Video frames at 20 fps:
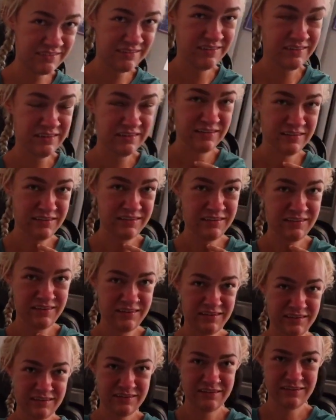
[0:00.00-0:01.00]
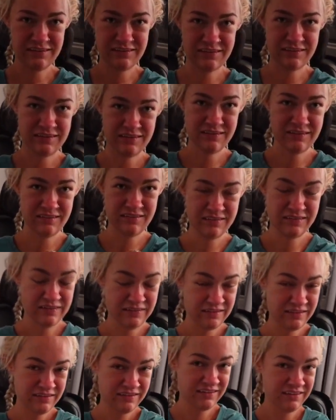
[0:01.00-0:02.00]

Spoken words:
Pretty sex positive, so.